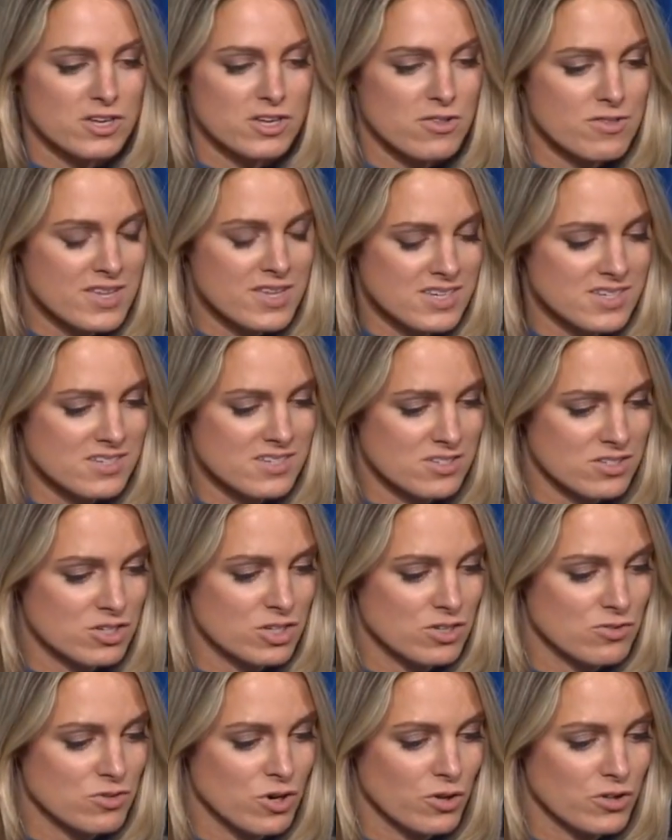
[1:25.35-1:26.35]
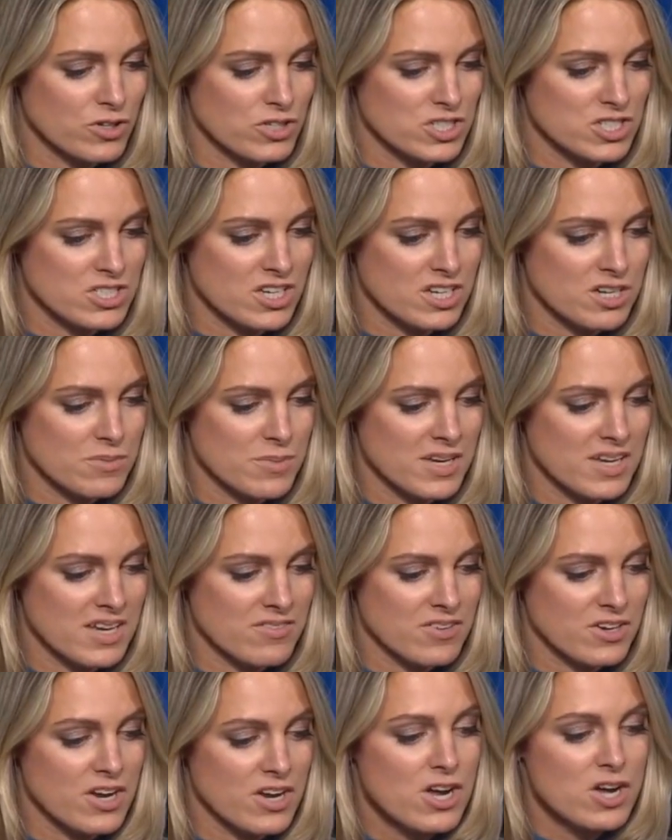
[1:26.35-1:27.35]
So this is a new role that she's going to be
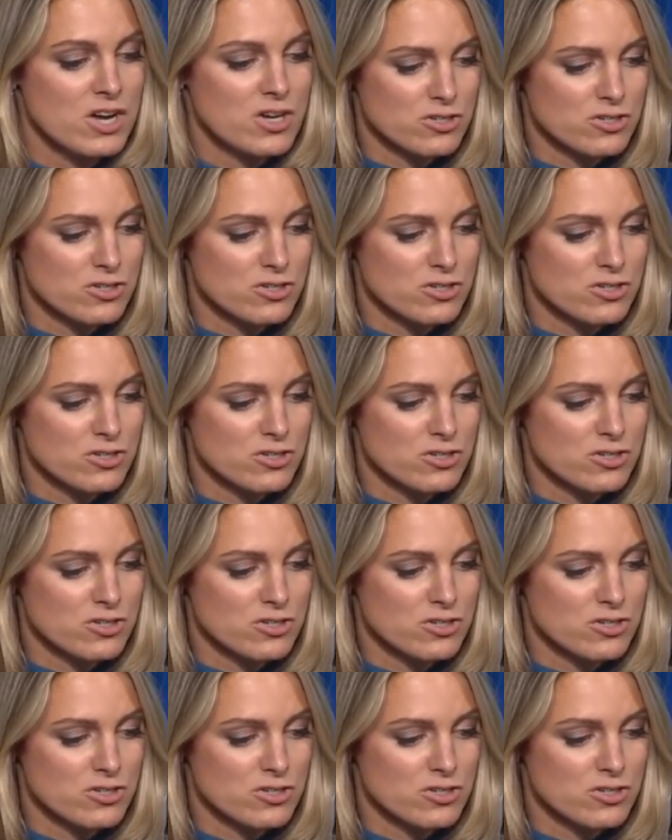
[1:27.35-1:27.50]
given.